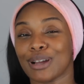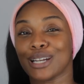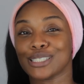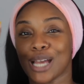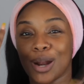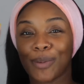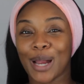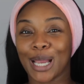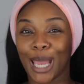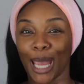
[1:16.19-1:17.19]
I gotta shout out
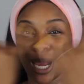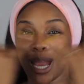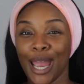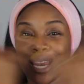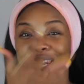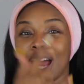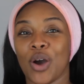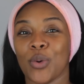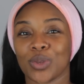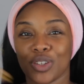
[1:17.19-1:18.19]
my game.
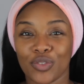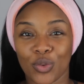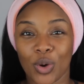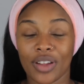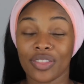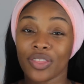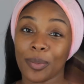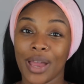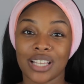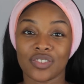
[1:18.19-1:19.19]
Not only for the
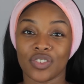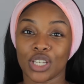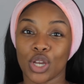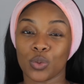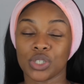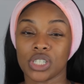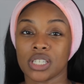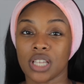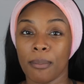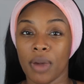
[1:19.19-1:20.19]
past video, which
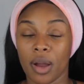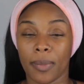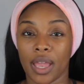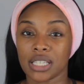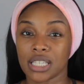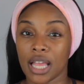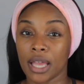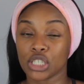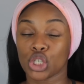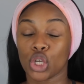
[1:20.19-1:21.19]
is a mukbang
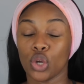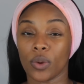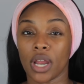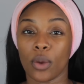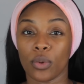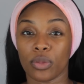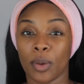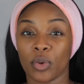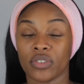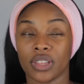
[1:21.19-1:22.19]
slash Q&A with
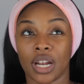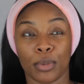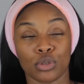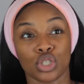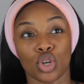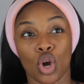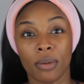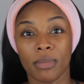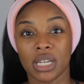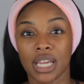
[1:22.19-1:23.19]
my boyfriend that I posted
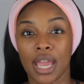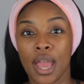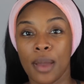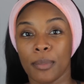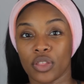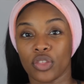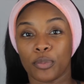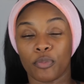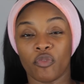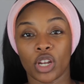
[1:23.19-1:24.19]
on Monday, but
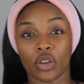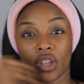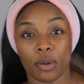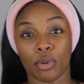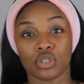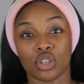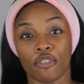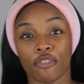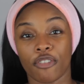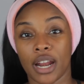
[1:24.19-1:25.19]
the video that I posted
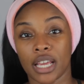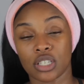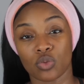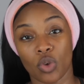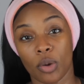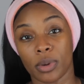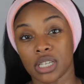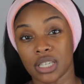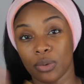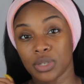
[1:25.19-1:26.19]
on Friday as well
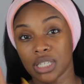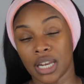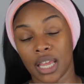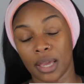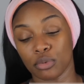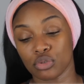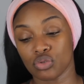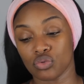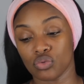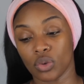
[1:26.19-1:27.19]
because I wasn't able
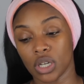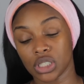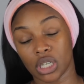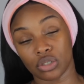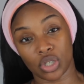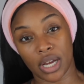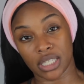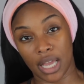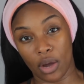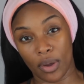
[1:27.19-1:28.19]
to shout you
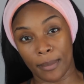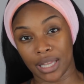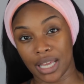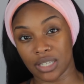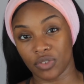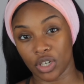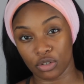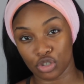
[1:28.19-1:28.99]
guys out in my last video.